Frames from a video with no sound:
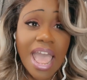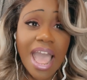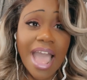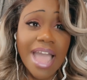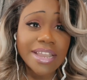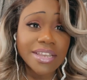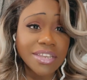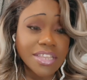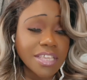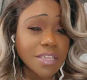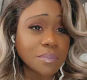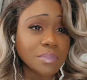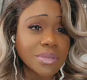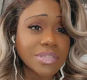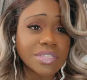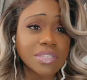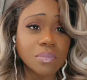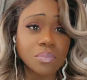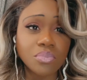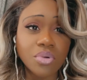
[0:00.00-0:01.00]
I did put
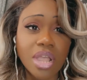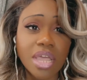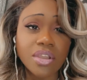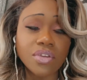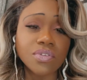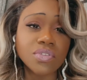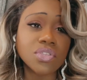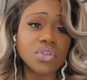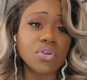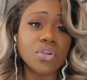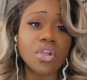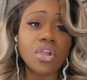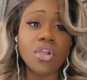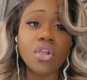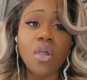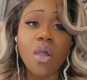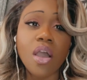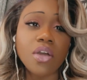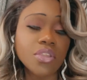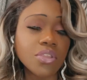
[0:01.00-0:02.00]
some products on her.
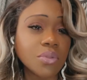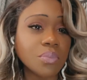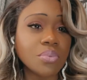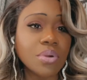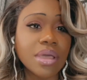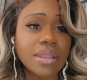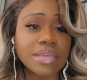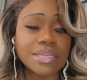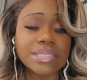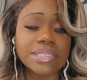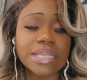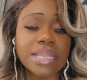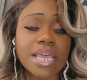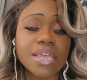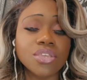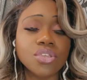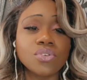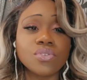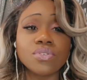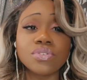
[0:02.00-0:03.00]
All of the products that I
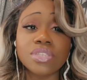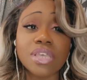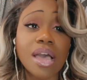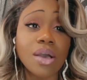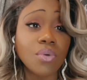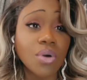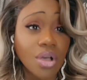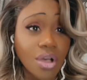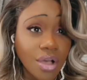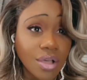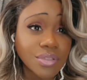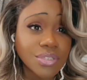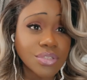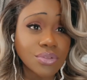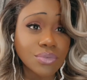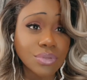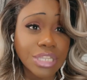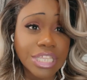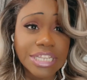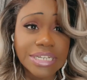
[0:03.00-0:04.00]
use, I will also
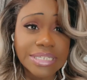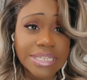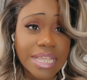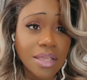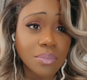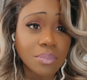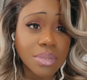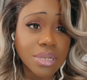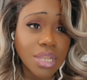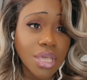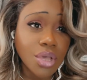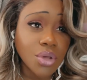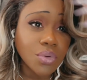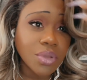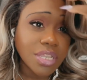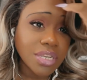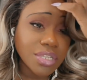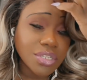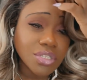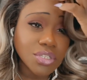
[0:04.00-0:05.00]
link down below
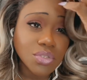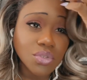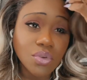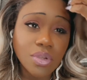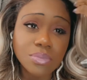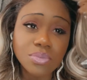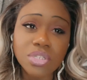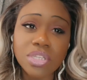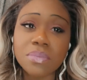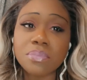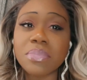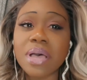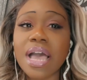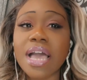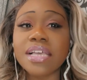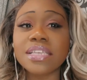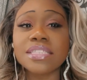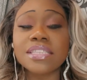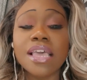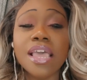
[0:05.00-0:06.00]
in the description
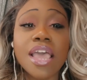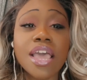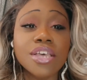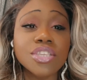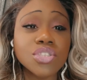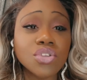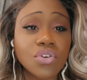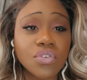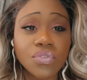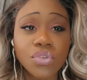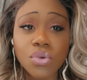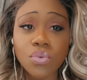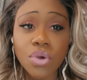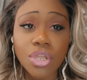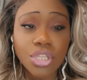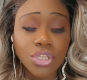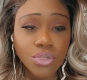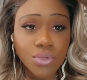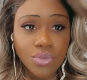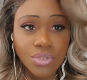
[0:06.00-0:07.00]
box. So if you want
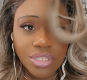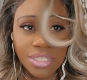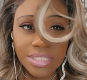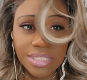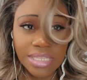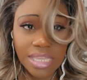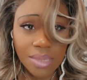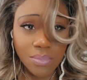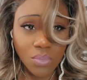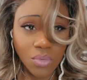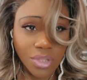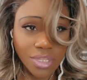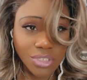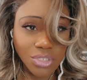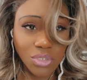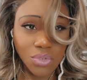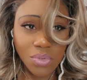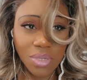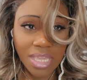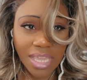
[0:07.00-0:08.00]
to use the same ones,
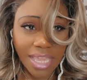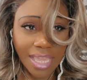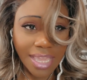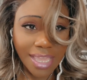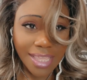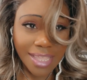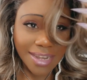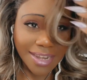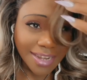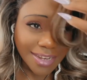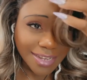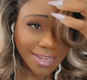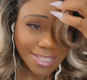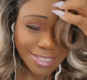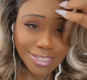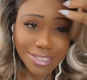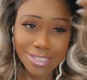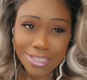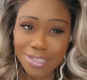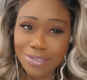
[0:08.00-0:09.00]
you can.
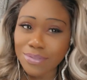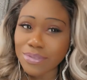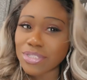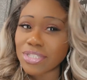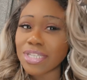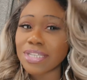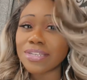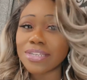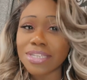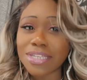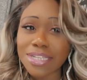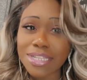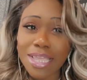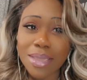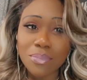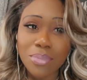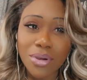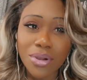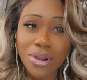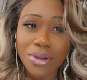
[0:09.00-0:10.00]
This, see, look at
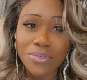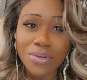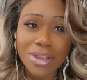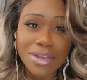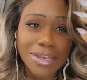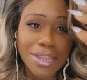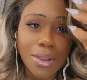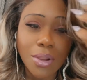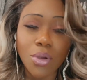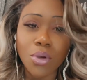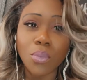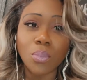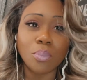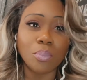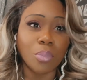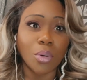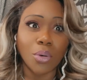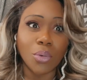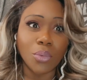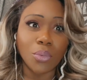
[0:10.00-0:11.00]
that part right there. Oh,
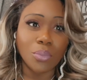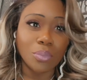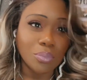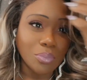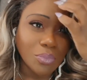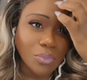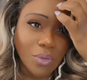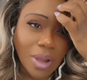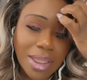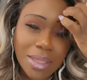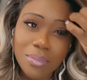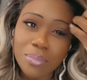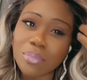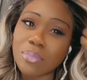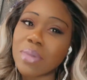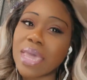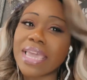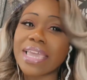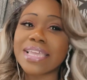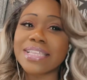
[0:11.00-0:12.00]
boom. Right
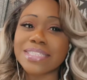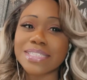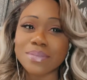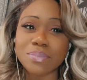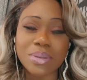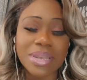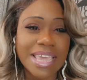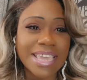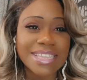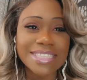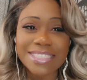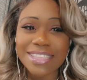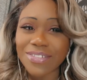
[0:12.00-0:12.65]
back into place.